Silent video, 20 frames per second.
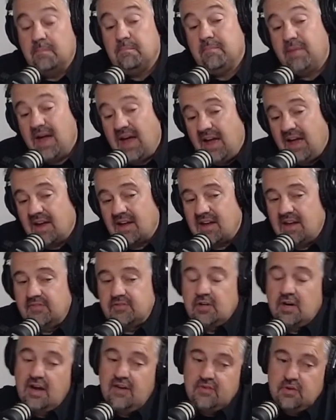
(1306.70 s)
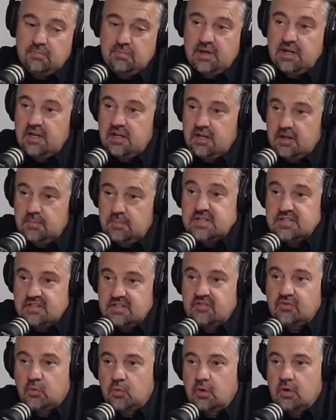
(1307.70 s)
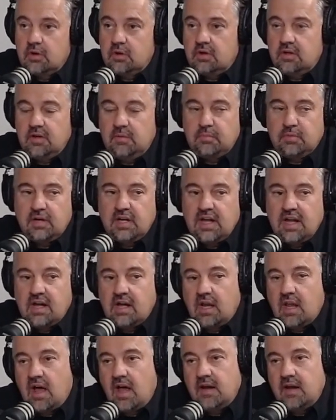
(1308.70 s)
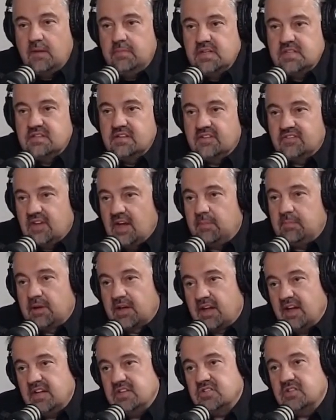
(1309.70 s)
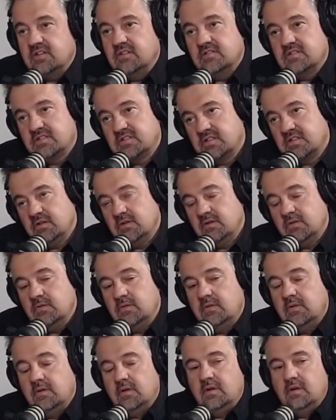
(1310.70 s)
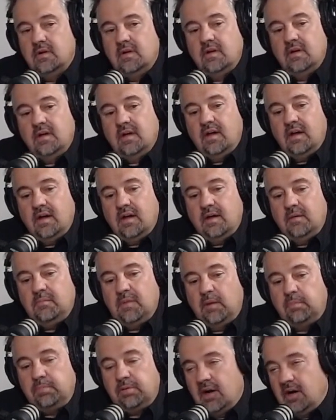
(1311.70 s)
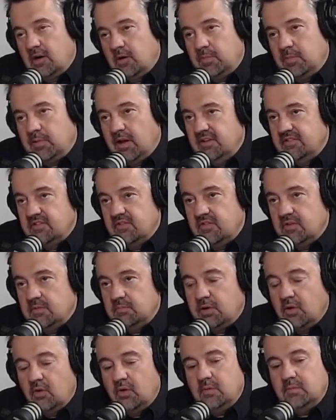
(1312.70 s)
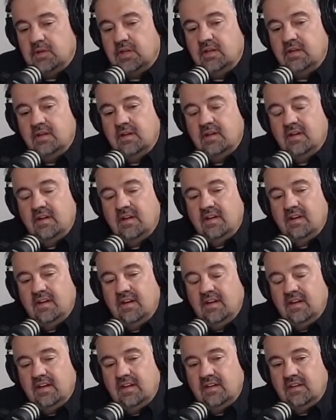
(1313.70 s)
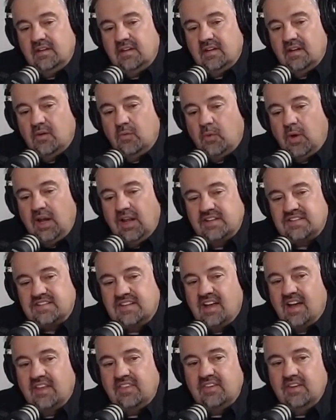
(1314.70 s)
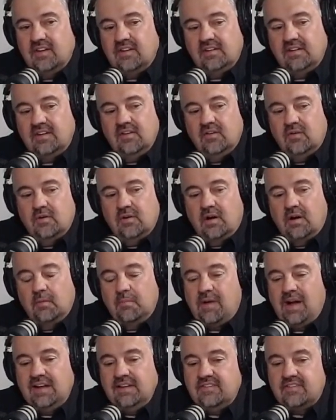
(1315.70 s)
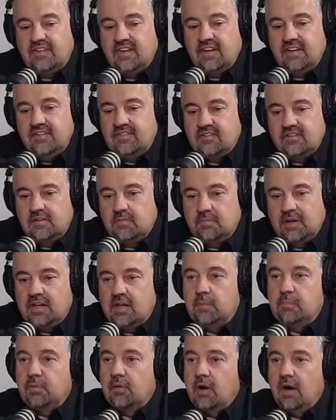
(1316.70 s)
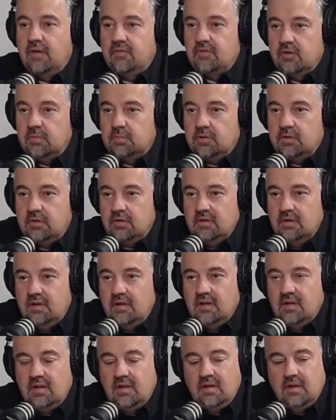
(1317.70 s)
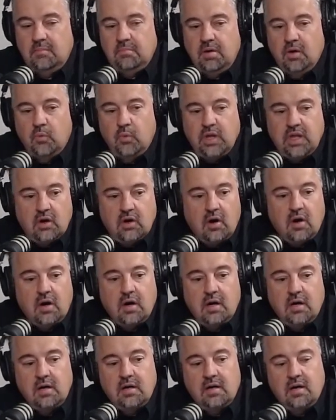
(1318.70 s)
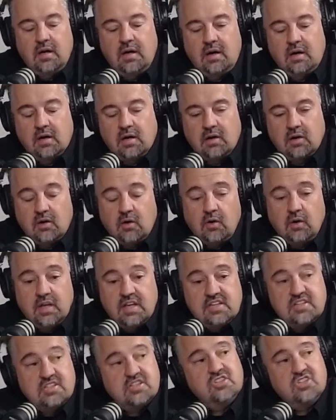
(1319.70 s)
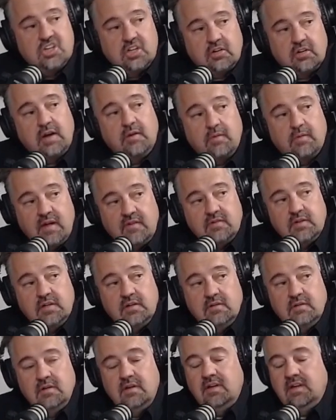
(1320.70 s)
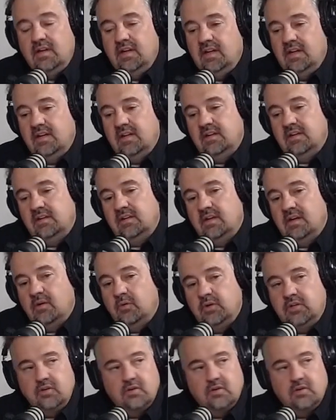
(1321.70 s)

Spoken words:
back after having been in a business world. I'm bringing a lot of business applications to my prior place of employment. And while it's not that, our mindset isn't to become profitable, but our goal is to generate revenue. And we do